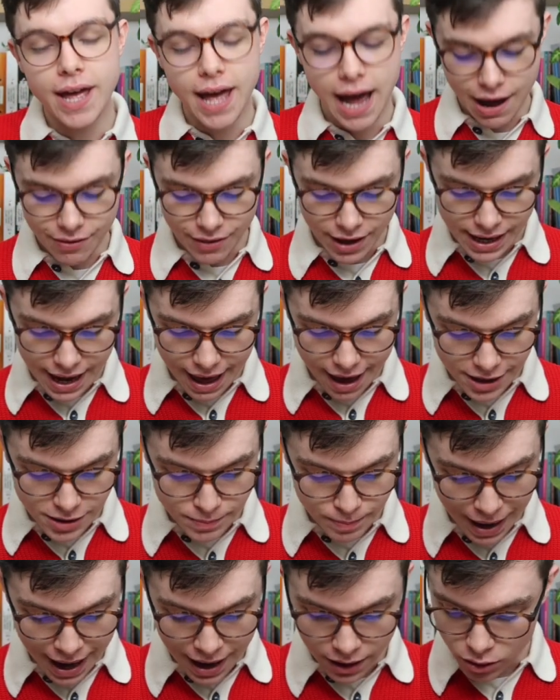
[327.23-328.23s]
and then
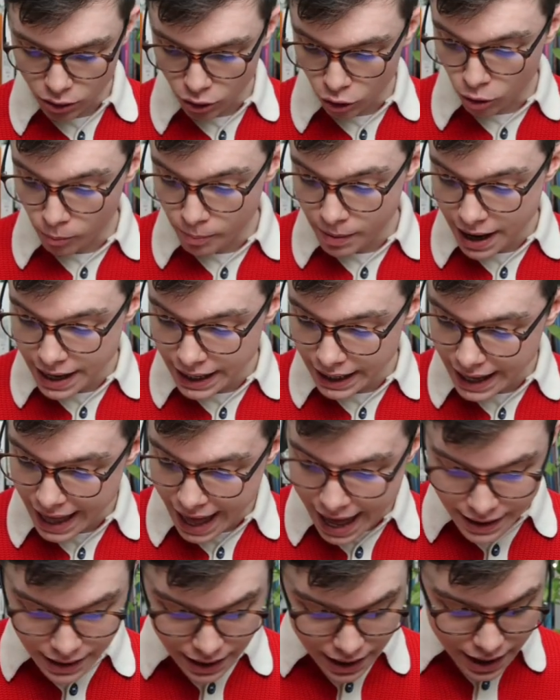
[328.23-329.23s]
head back up. And
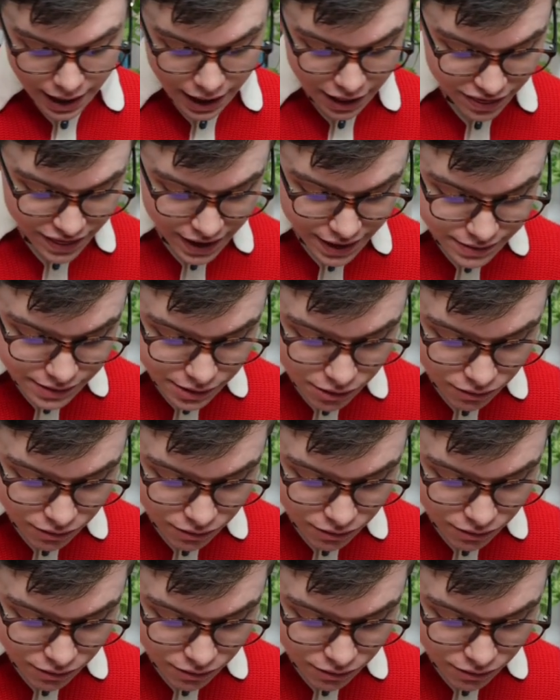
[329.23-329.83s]
again, this